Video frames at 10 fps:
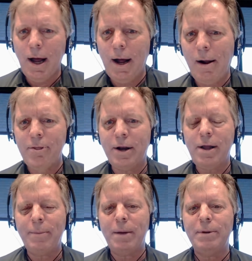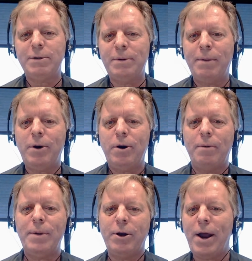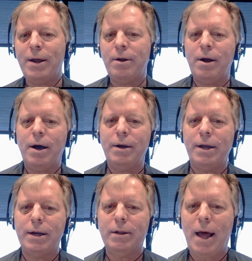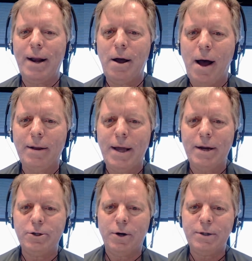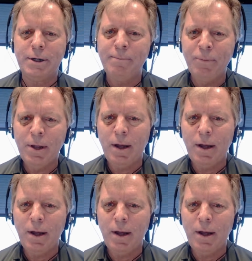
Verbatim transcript: Uh, and then coming up in September, I'll be at Dragon Con in Atlanta, Hot Atlanta, Georgia,